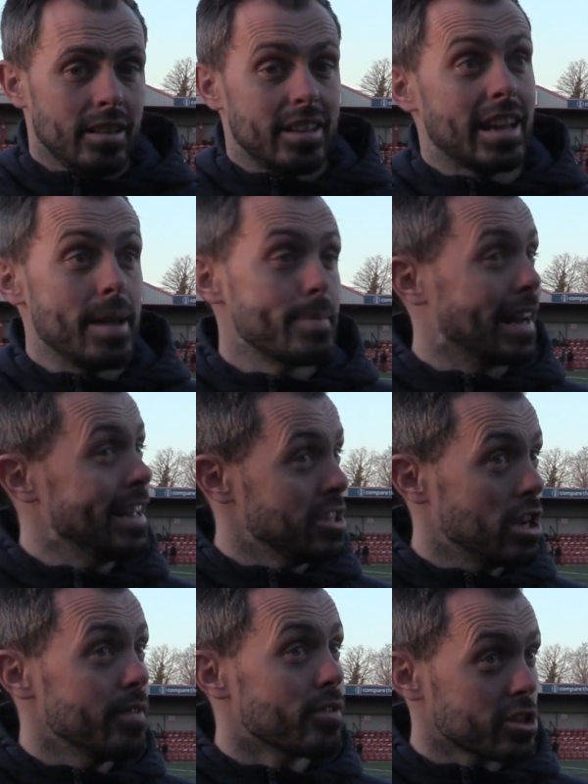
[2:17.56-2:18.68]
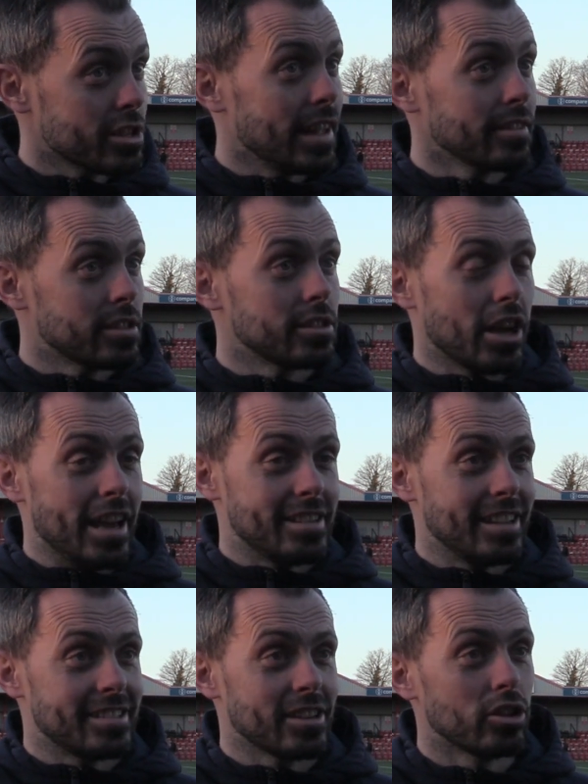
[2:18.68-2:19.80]
to keep a clean sheet for ourselves
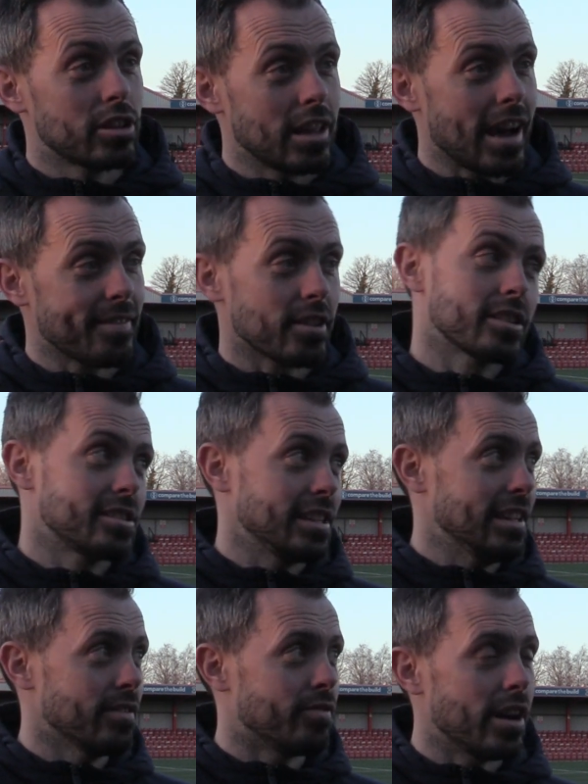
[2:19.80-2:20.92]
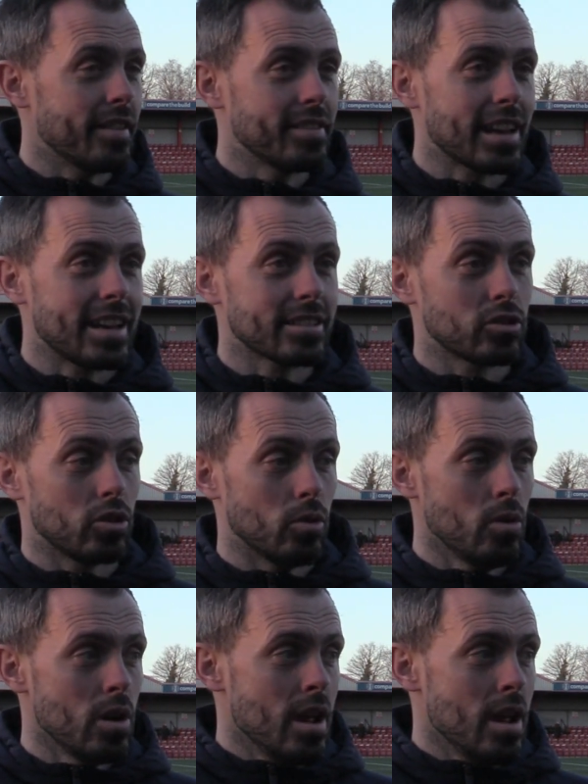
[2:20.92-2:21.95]
is a good thing after conceding 5 in the last 2.